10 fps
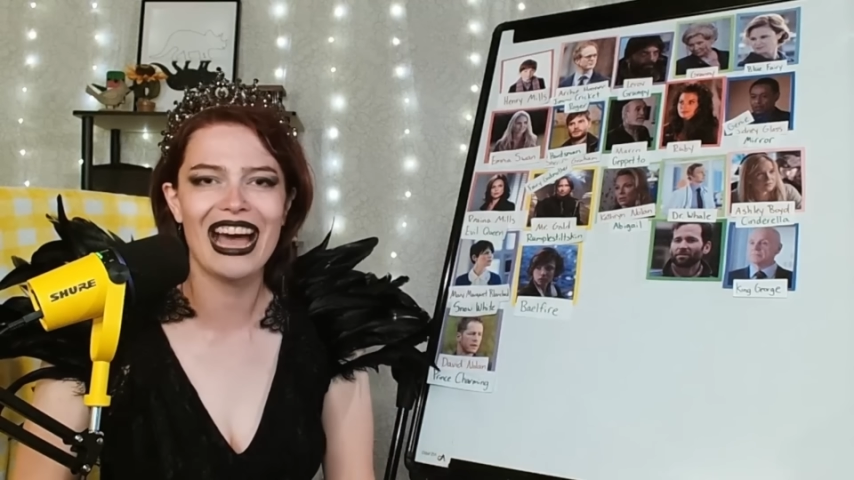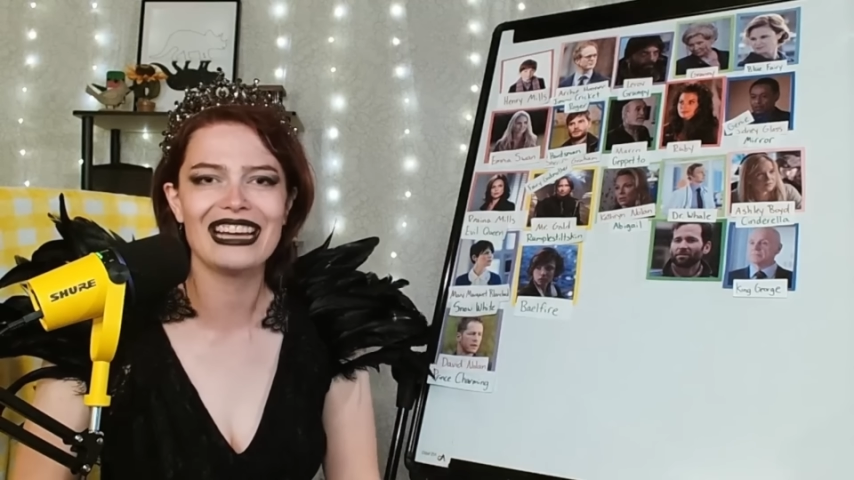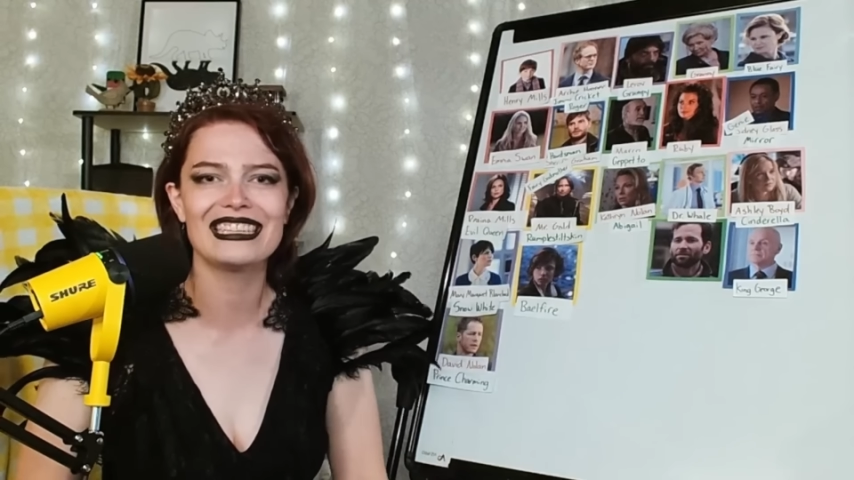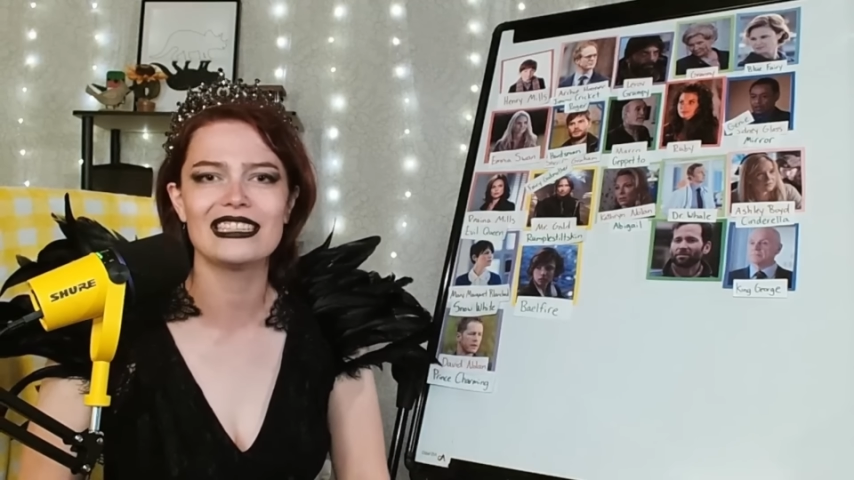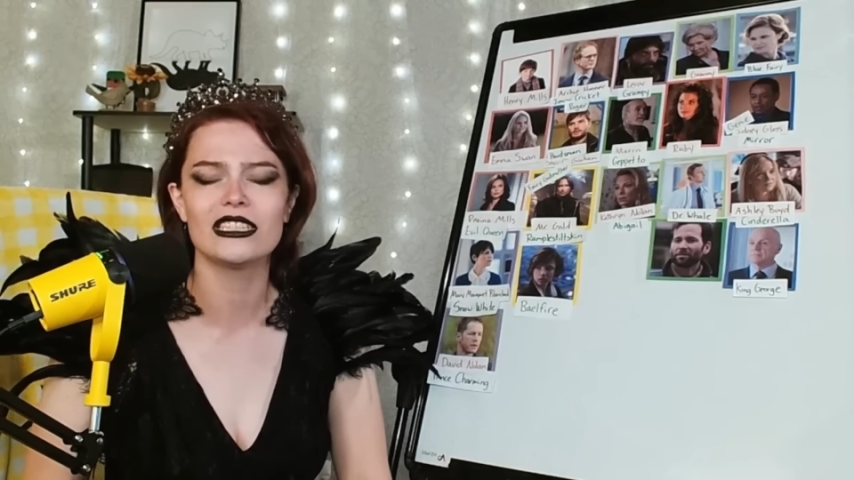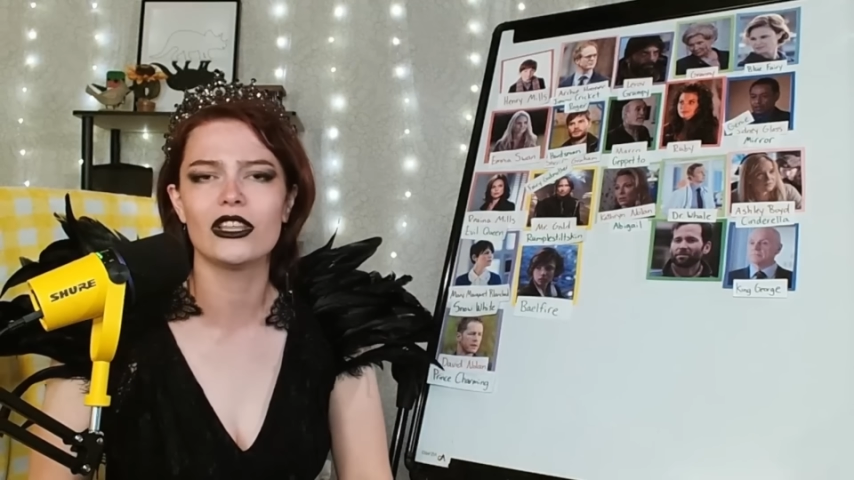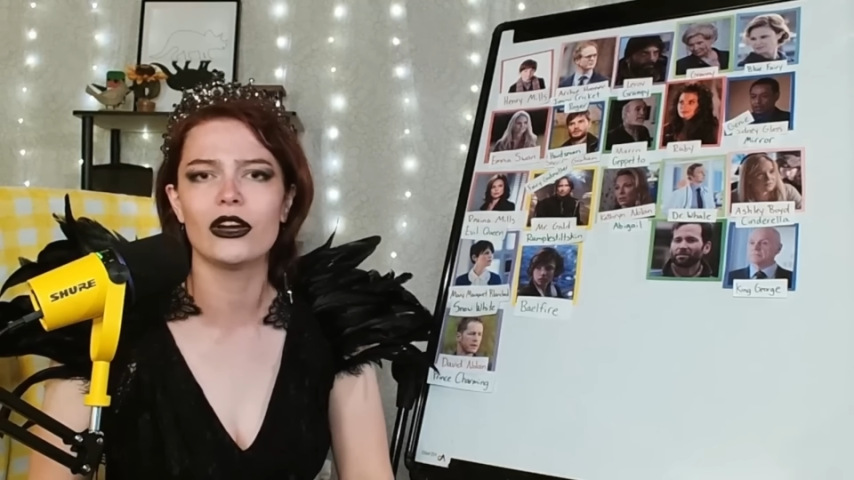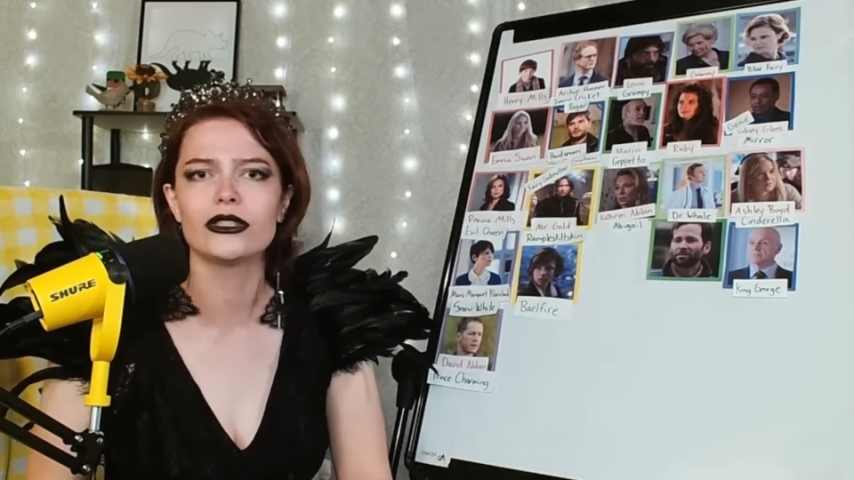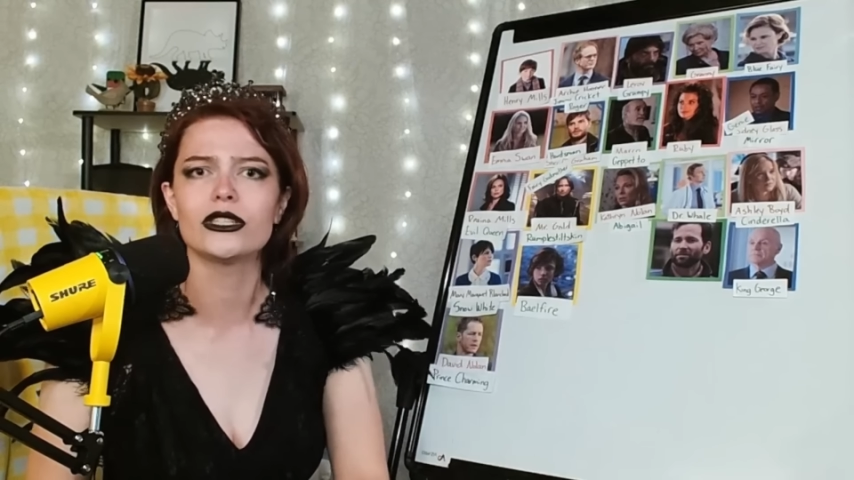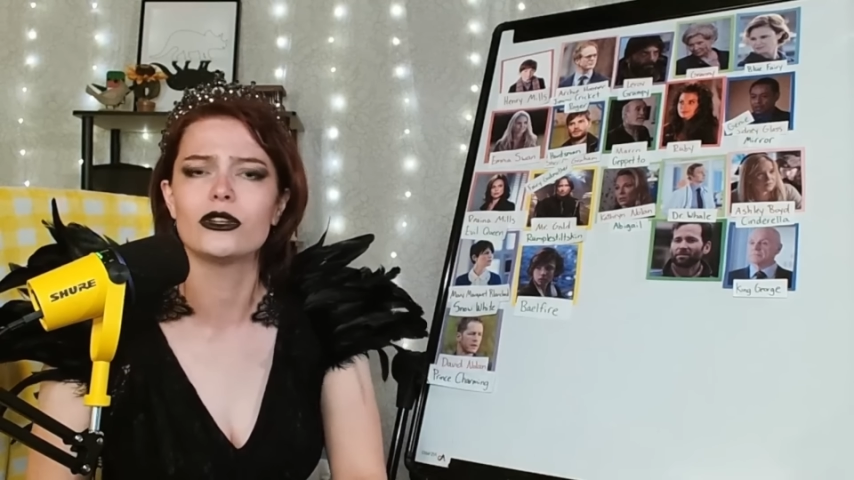access to
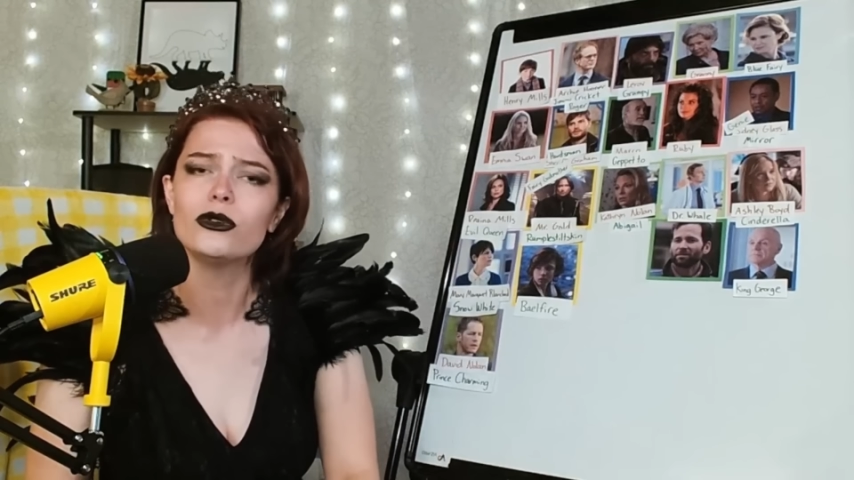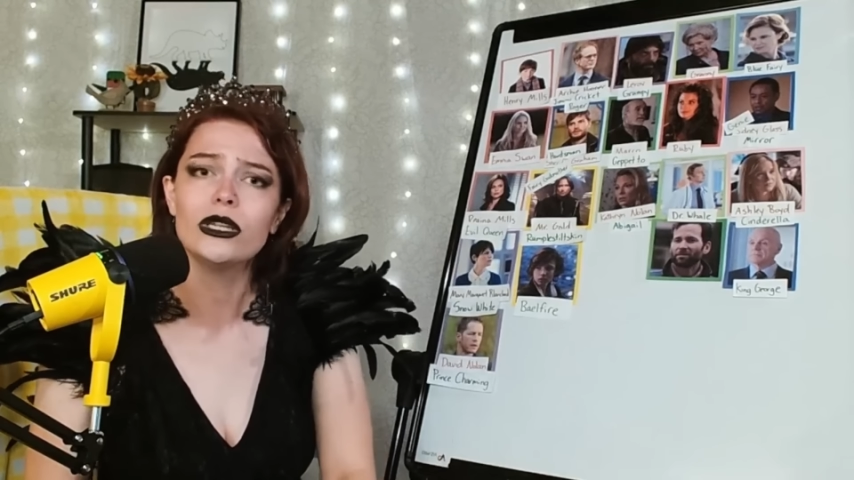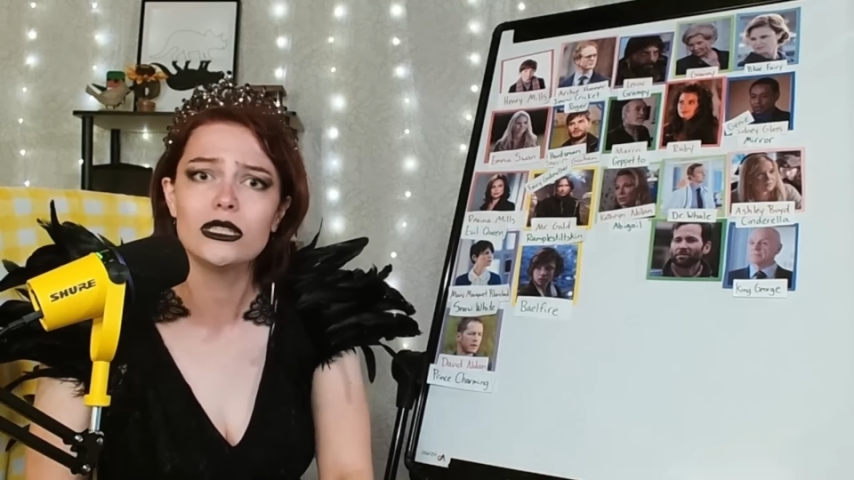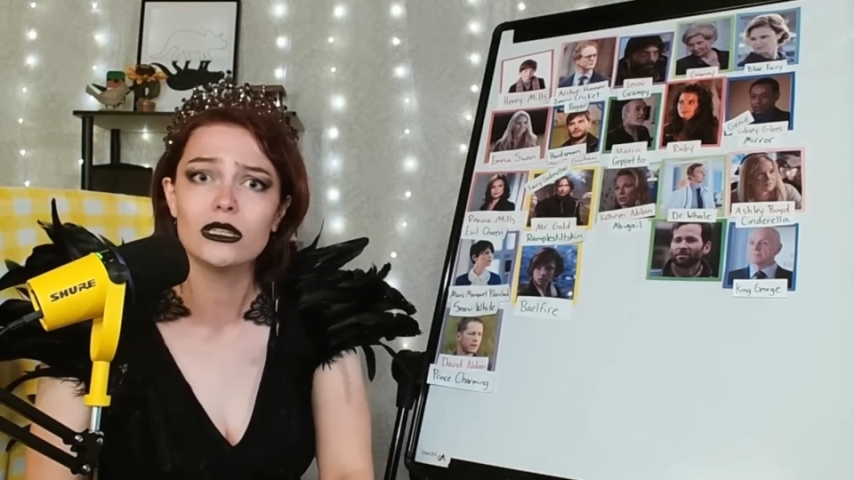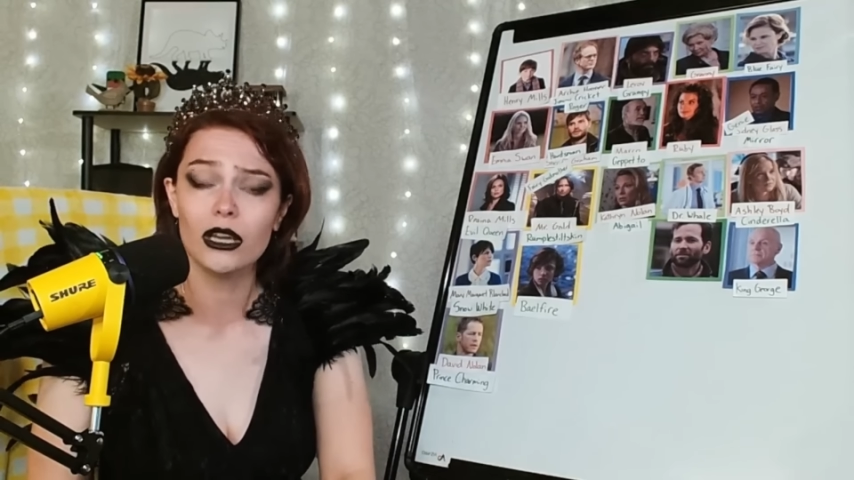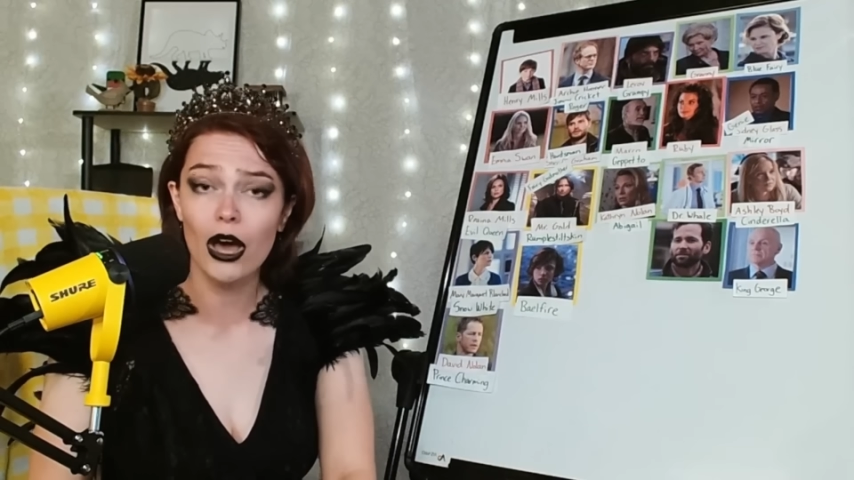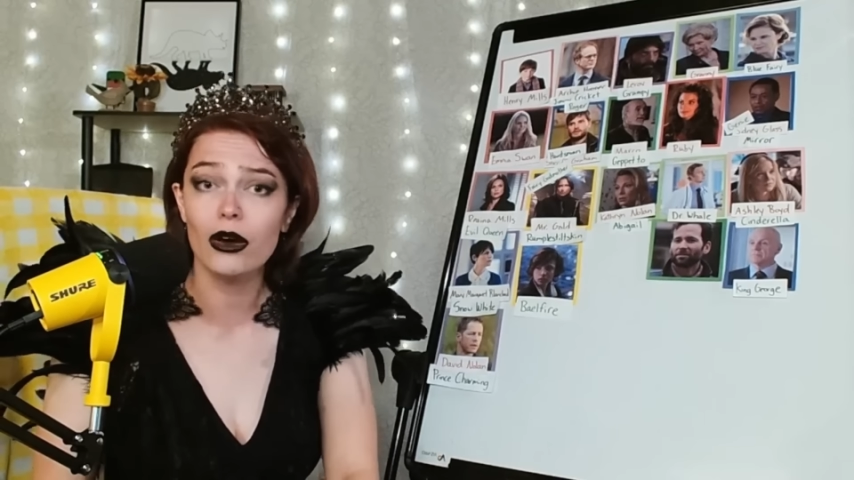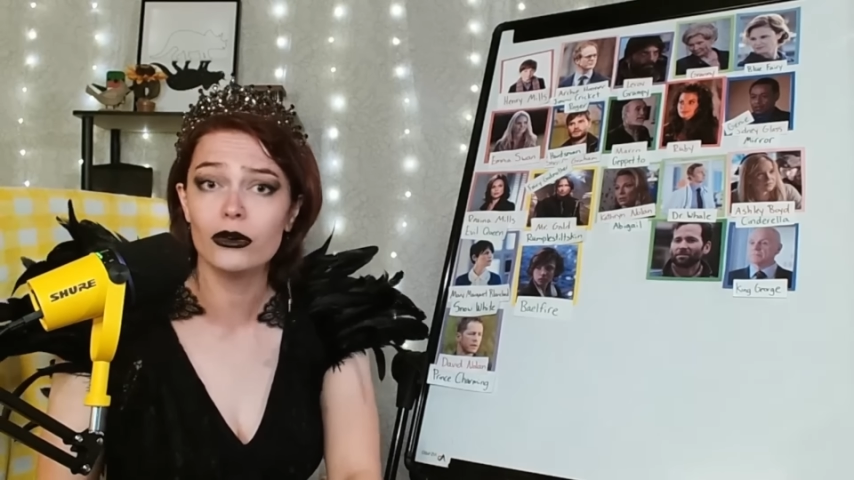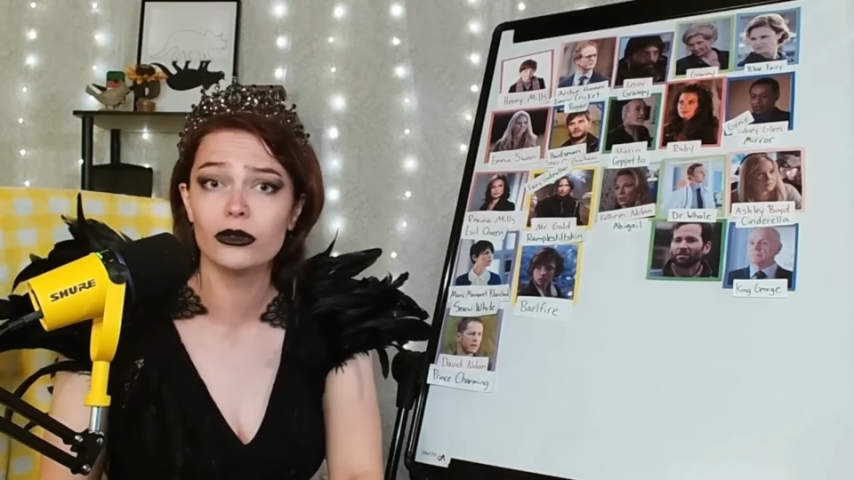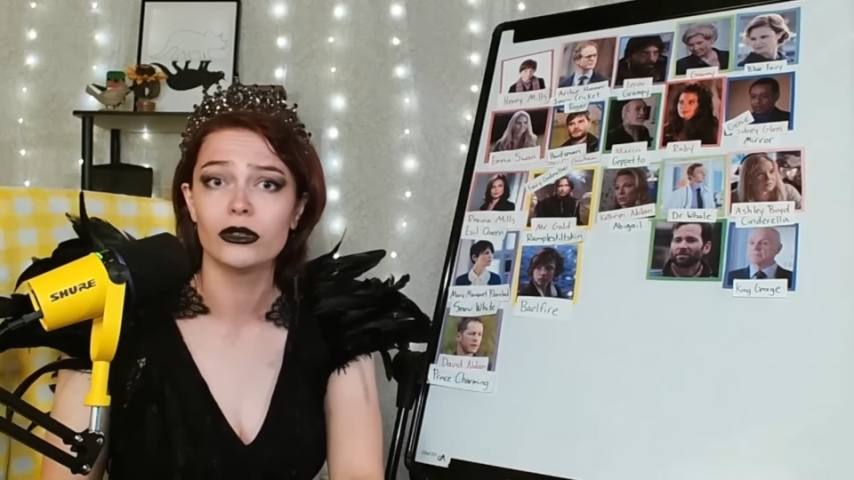those. So you need to
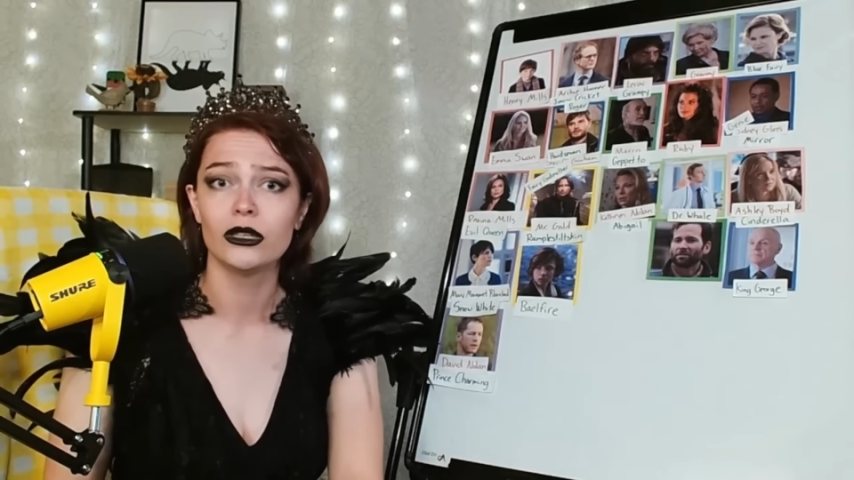go.